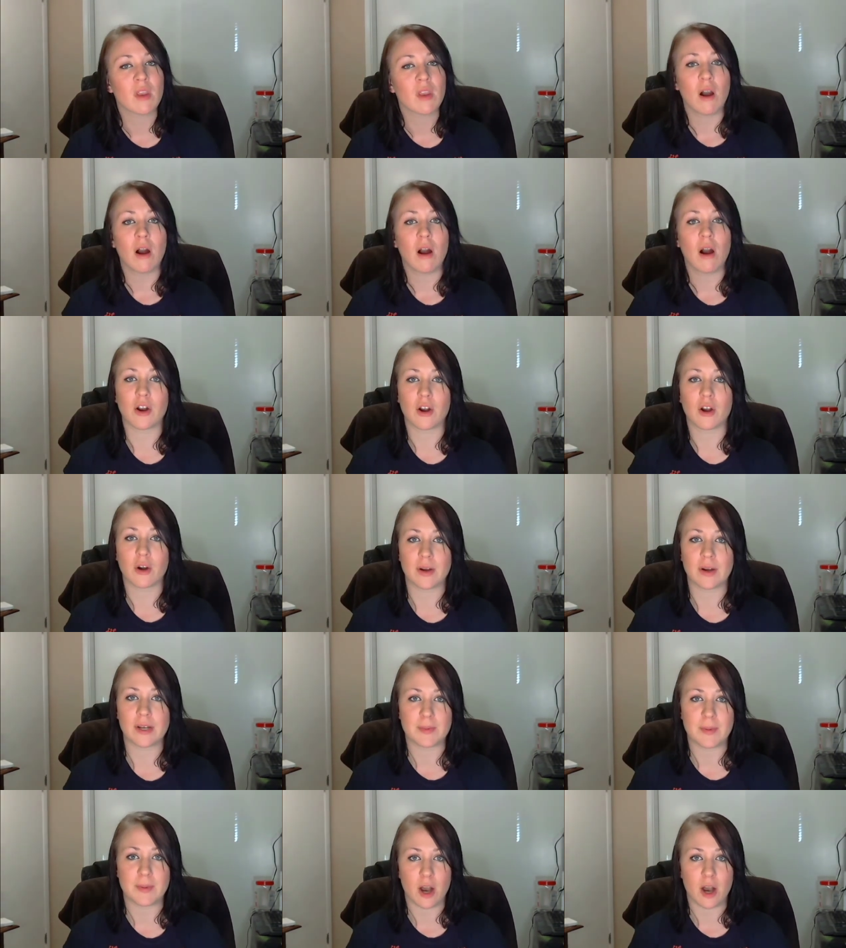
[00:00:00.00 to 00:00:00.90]
are
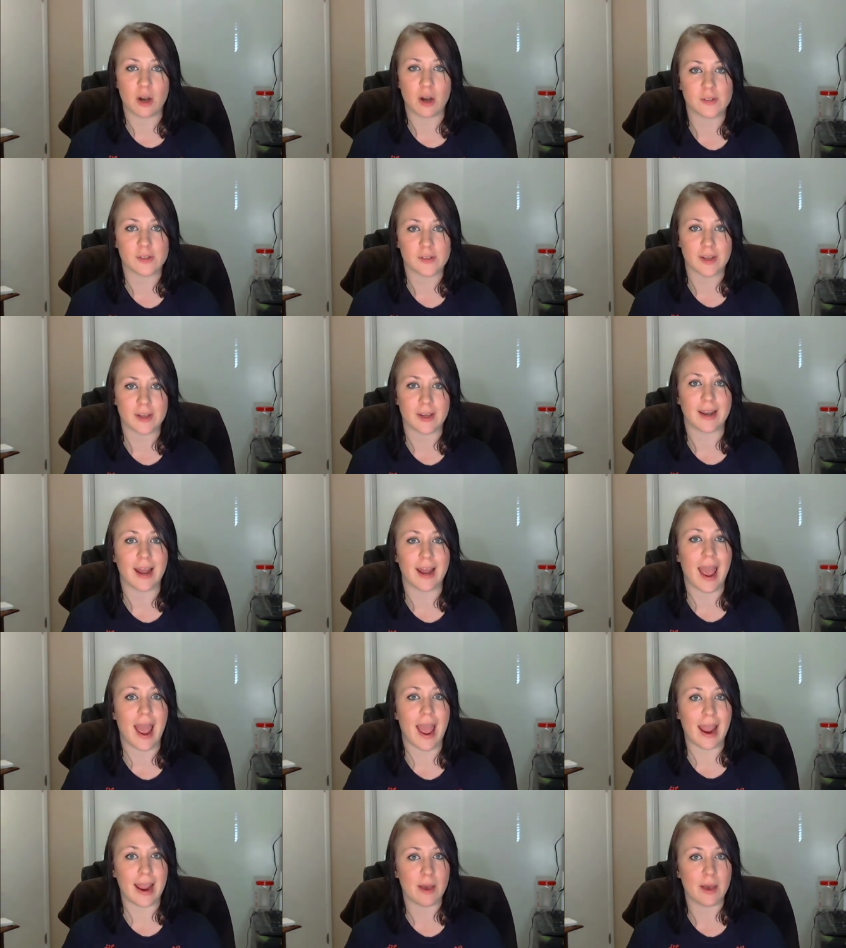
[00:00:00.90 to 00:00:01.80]
going to be hosting an
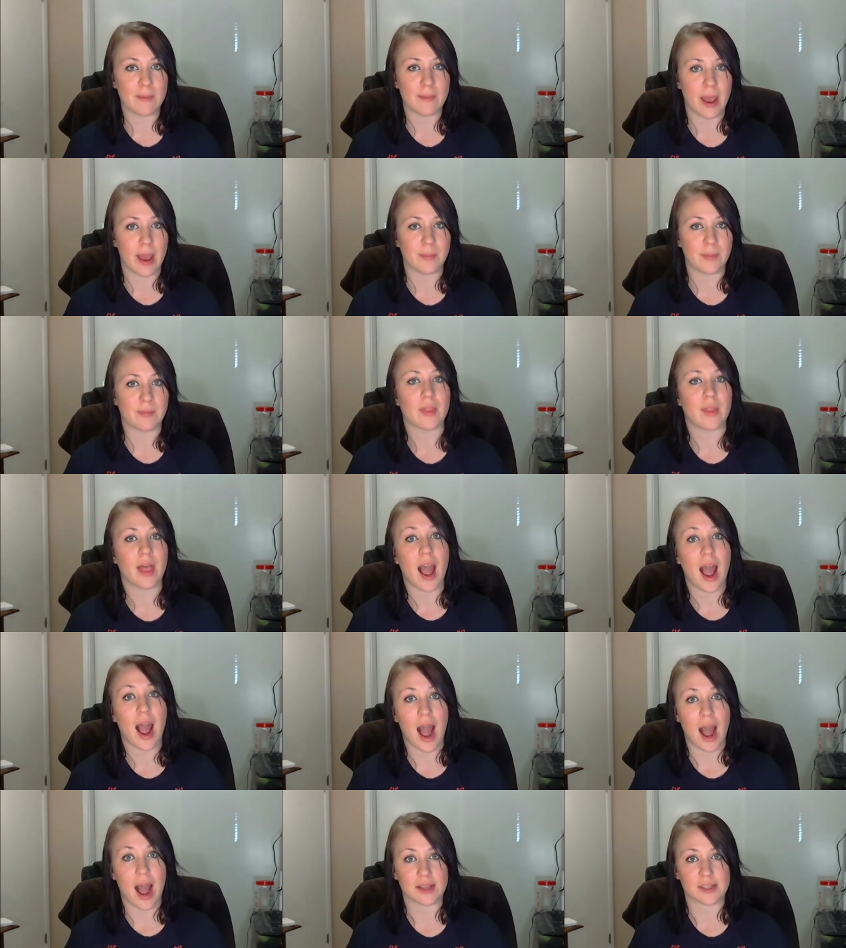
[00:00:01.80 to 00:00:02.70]
A M A,
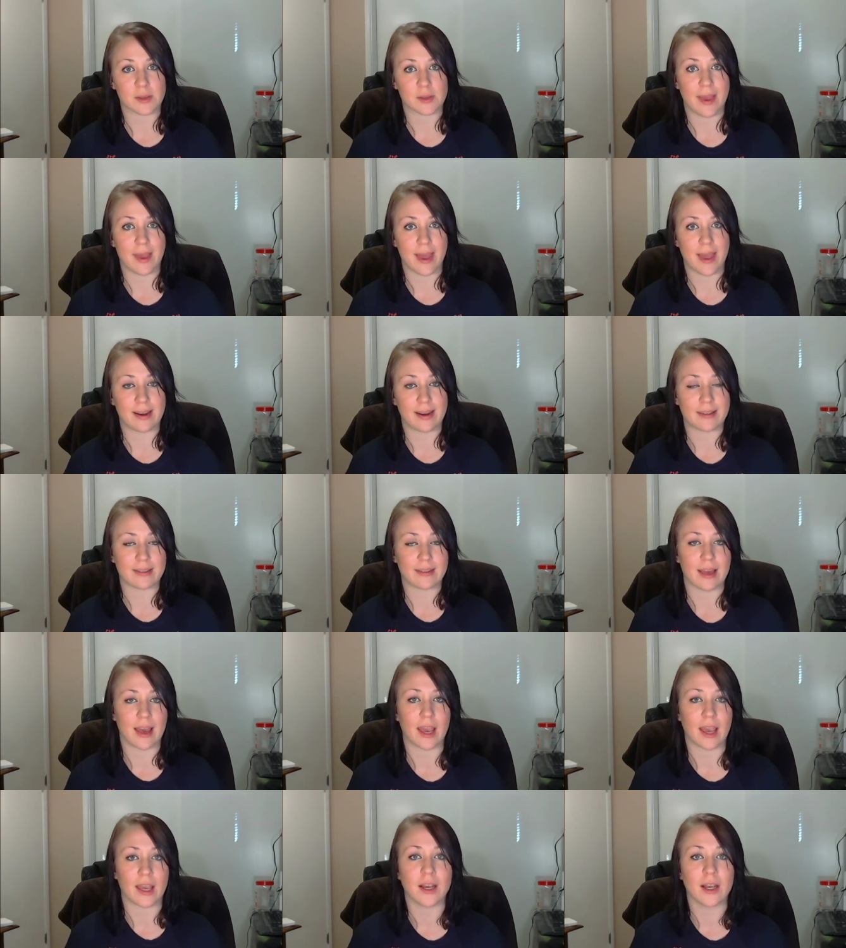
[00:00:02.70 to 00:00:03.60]
Ask Me
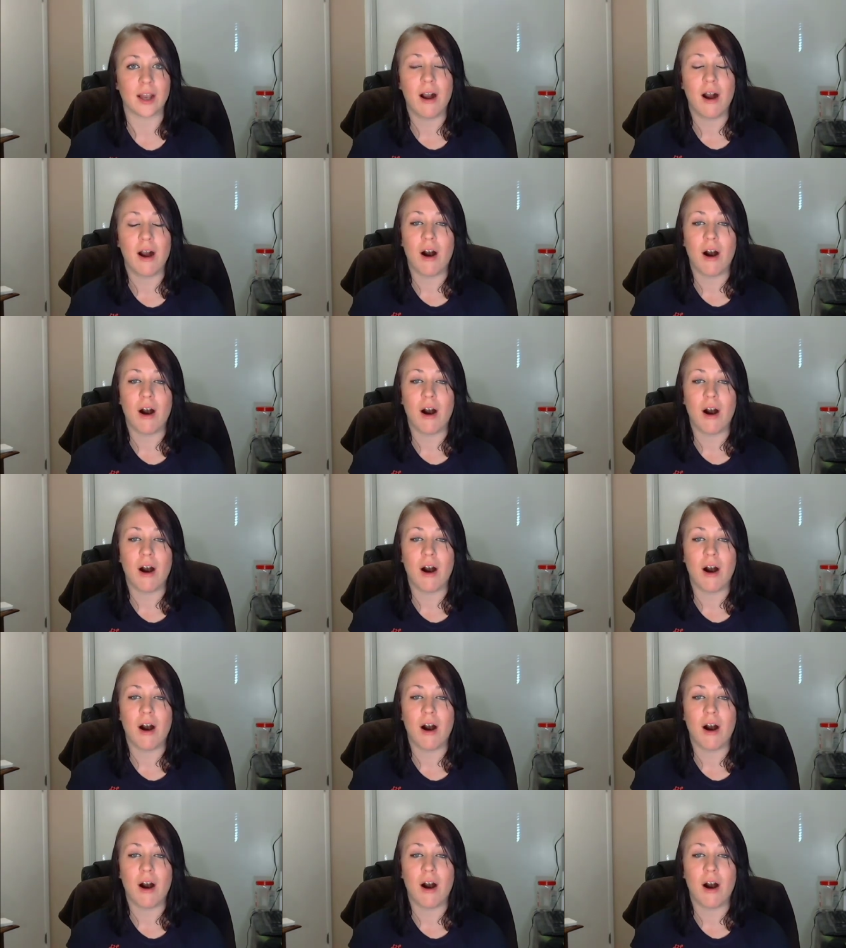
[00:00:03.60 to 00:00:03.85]
Anything,